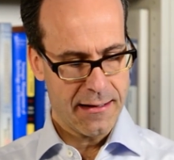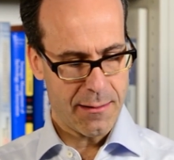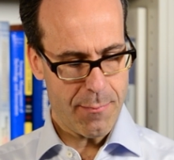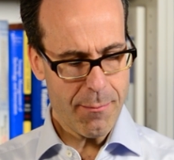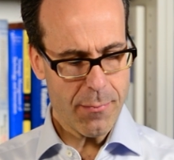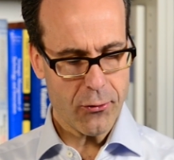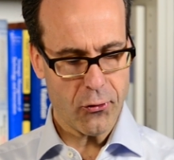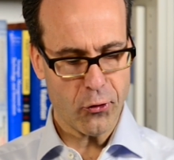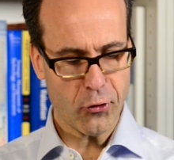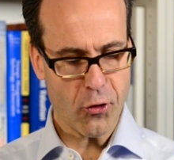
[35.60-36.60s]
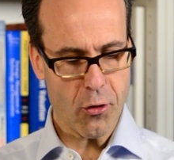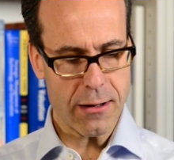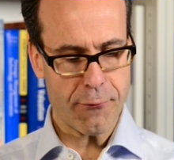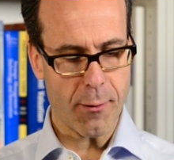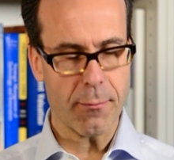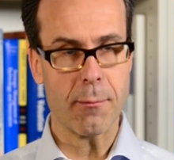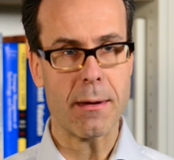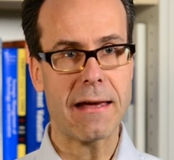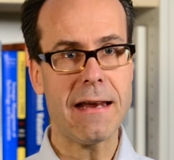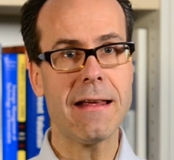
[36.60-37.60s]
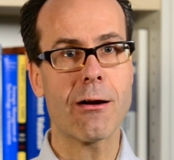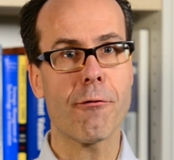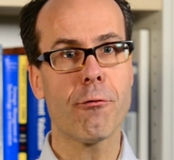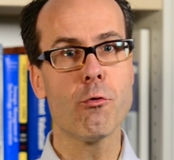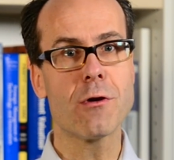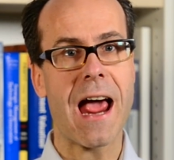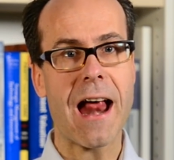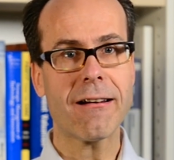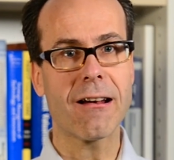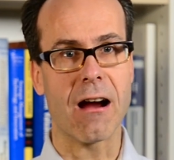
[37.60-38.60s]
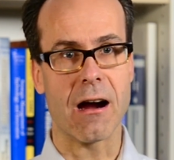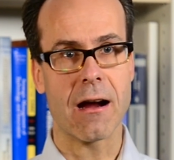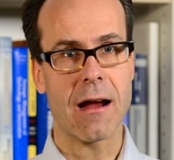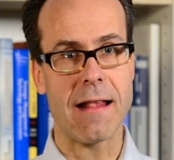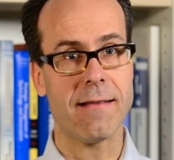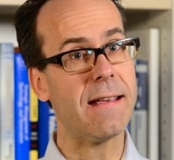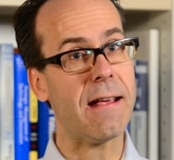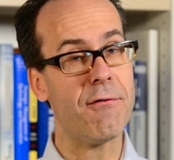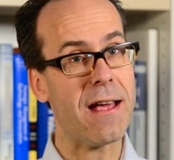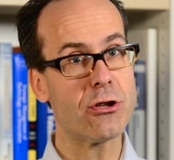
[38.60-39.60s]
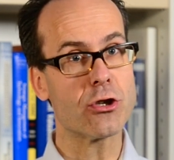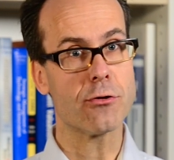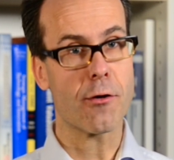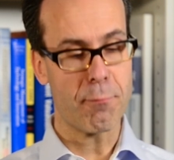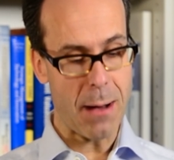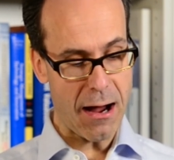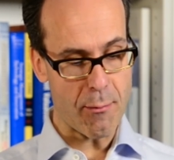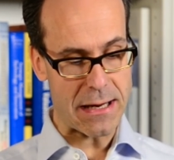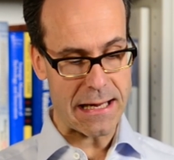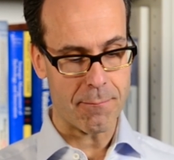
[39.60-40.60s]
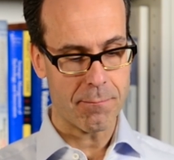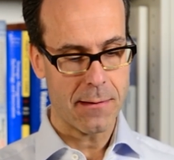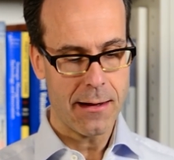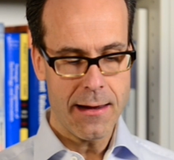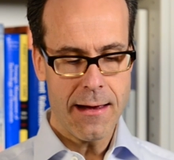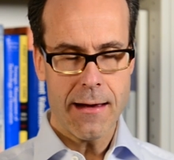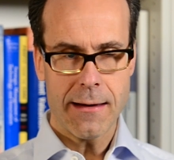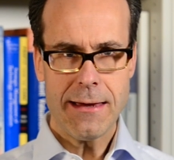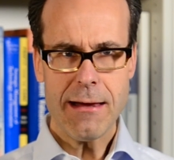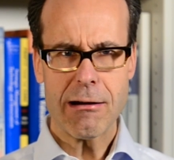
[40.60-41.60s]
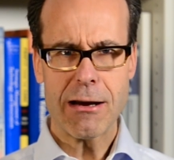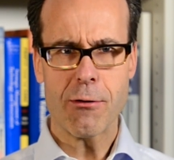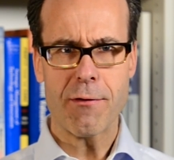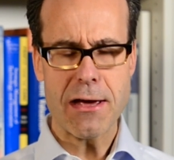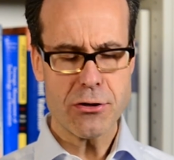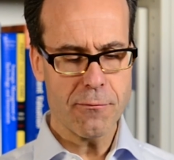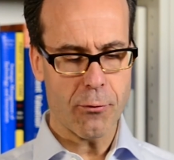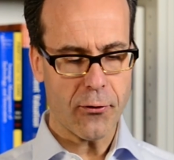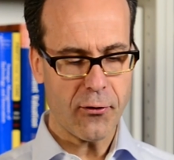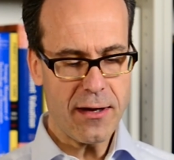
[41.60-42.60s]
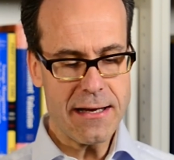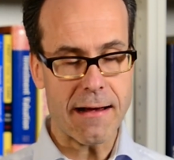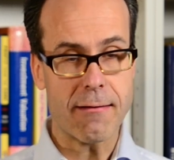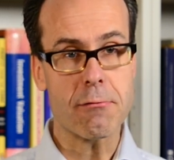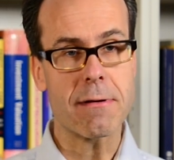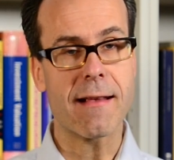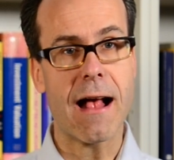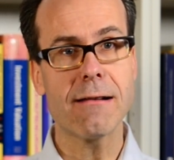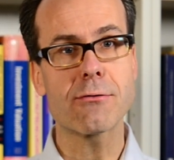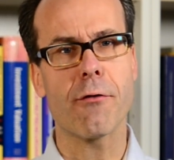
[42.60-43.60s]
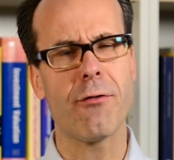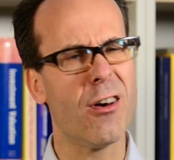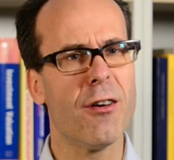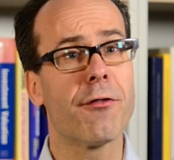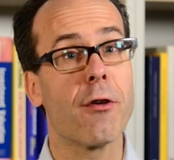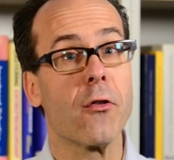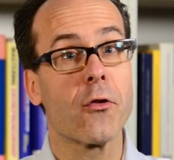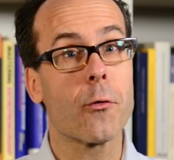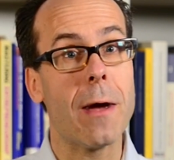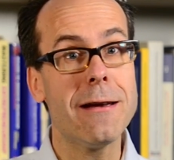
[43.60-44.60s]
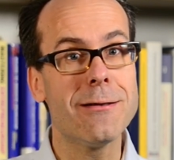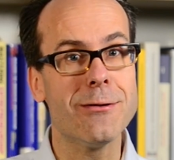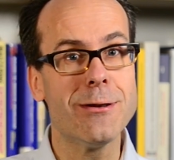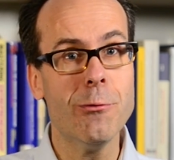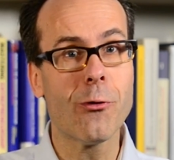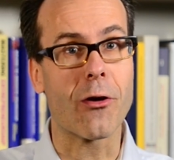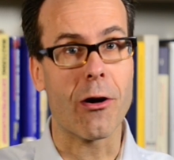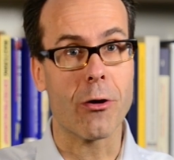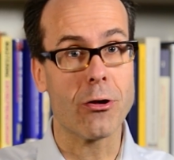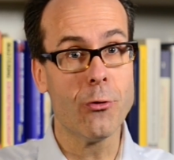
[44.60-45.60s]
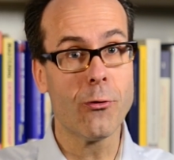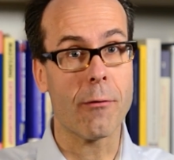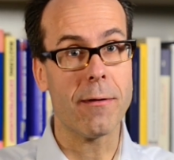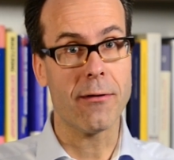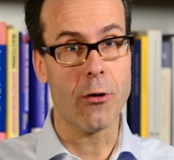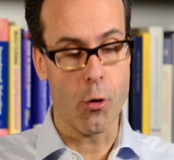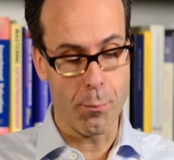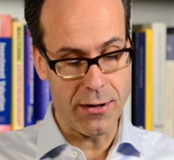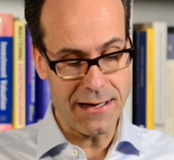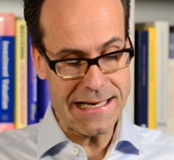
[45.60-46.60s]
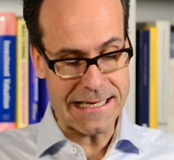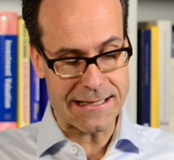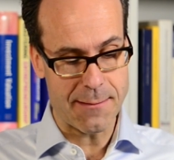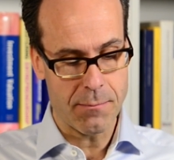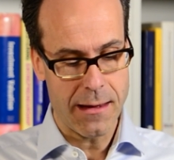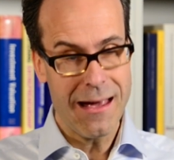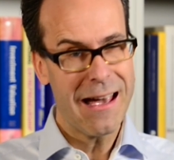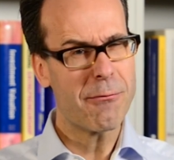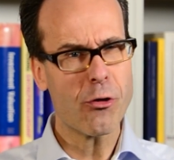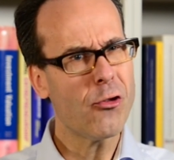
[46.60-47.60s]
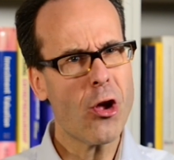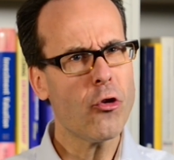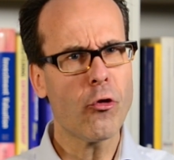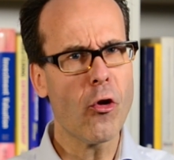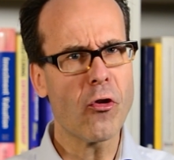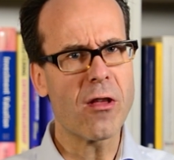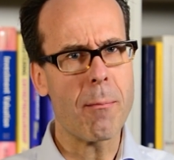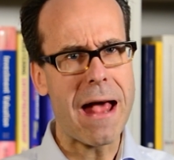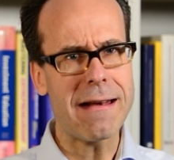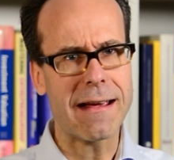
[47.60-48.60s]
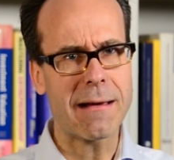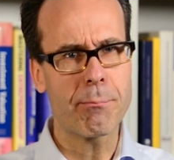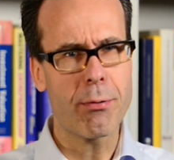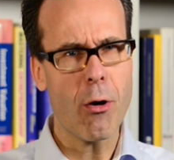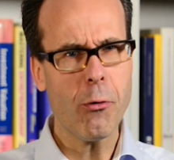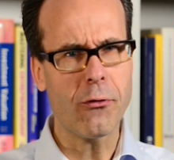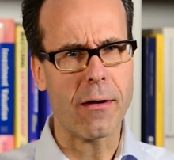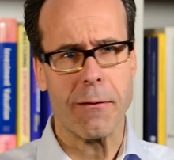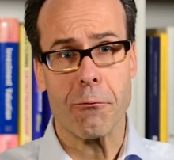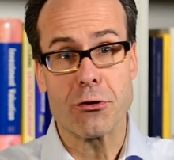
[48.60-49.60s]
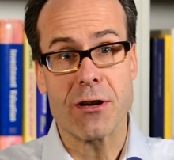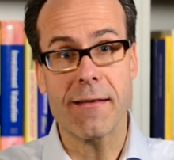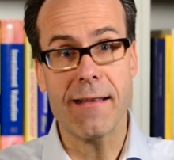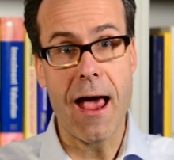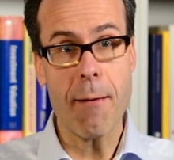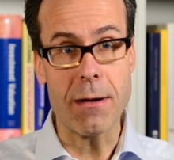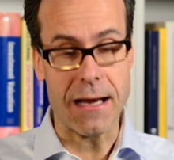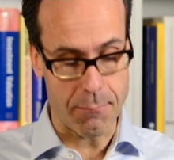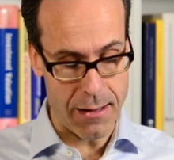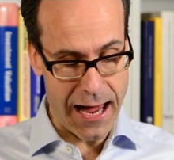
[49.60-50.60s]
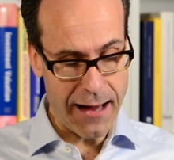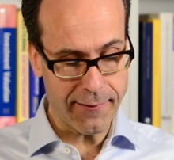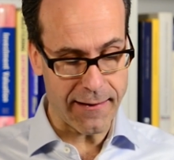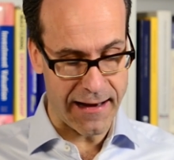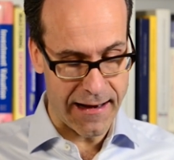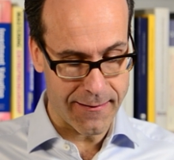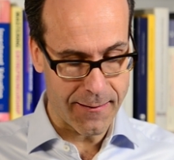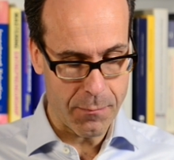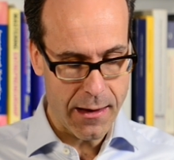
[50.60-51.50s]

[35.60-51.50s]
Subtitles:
Remember the story from the beginning of Ruth Handler and the invention of Barbie. Here, innovation was seen as a result of a frustrated user or a user with an open need. It was not a systematic process, it was just happening by accident.